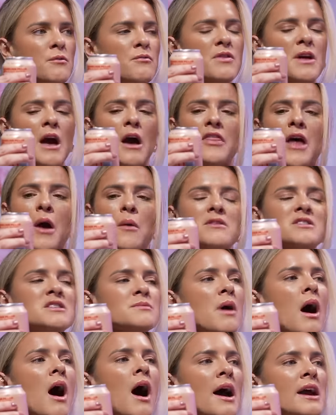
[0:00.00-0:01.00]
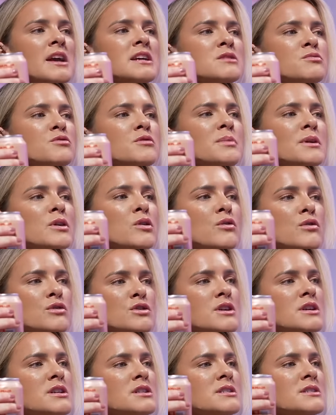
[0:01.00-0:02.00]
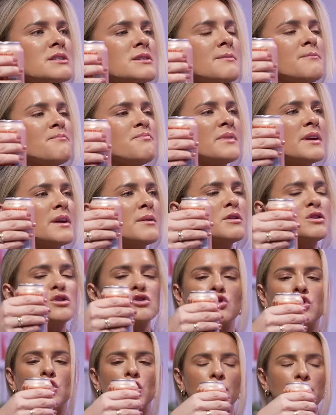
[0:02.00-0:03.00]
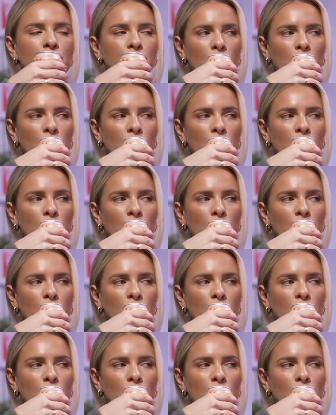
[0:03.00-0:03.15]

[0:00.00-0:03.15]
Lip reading: That with some ice would be gorgeous. With a straw.